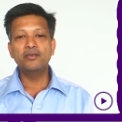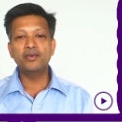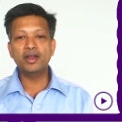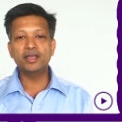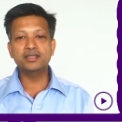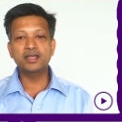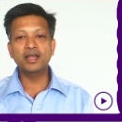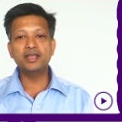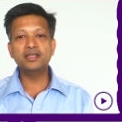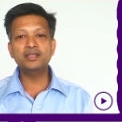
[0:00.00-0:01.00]
whereas the
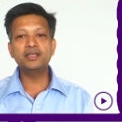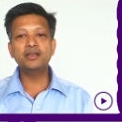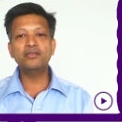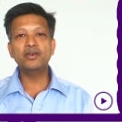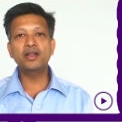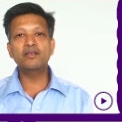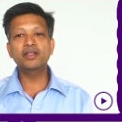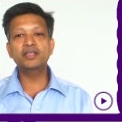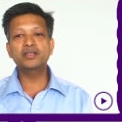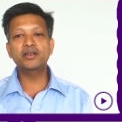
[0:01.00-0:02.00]
licensing of
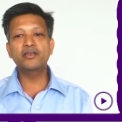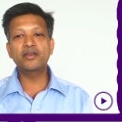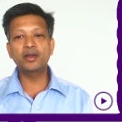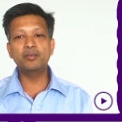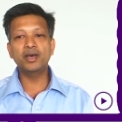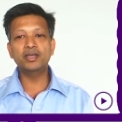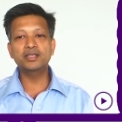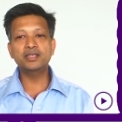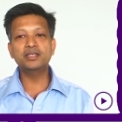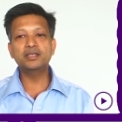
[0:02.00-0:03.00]
unregistered
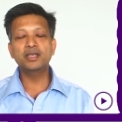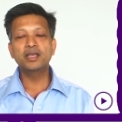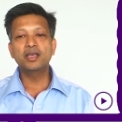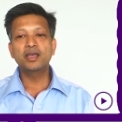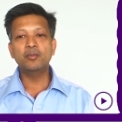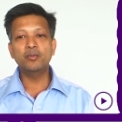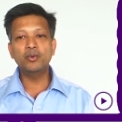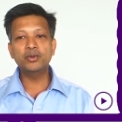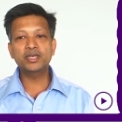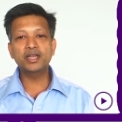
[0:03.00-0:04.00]
trademarks is
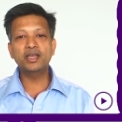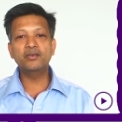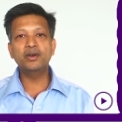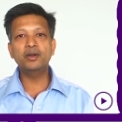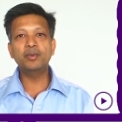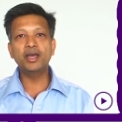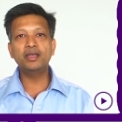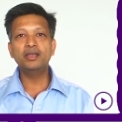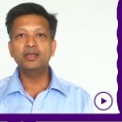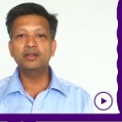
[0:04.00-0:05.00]
mostly governed
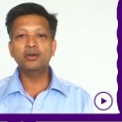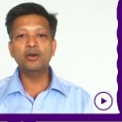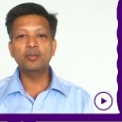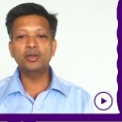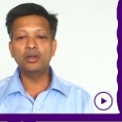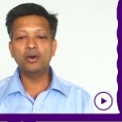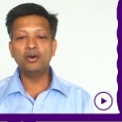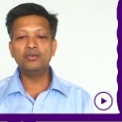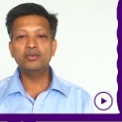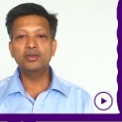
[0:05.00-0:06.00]
by the common
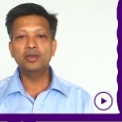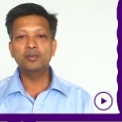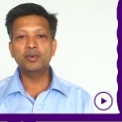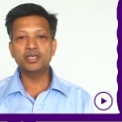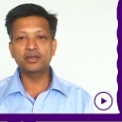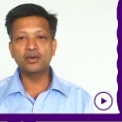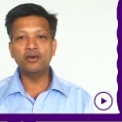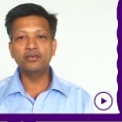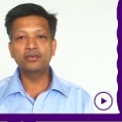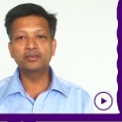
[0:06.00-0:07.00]
law of passing
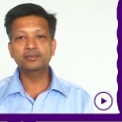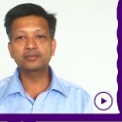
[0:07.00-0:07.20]
off.